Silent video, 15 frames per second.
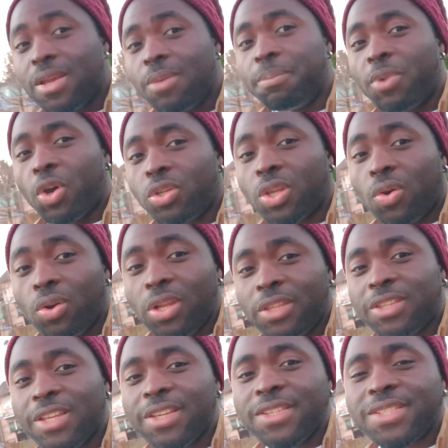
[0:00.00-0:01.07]
But the only
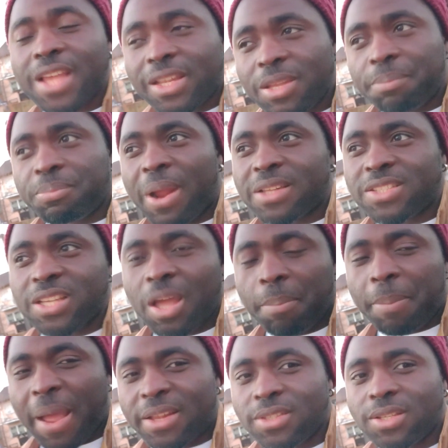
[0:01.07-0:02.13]
thing is that the practical
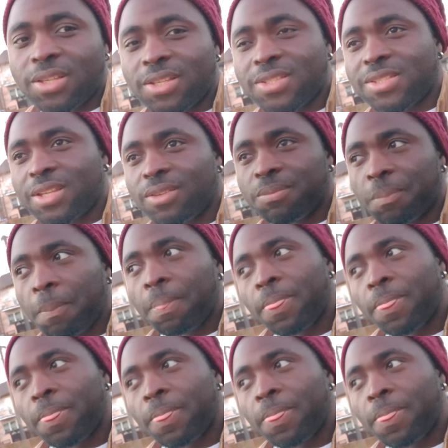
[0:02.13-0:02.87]
part is in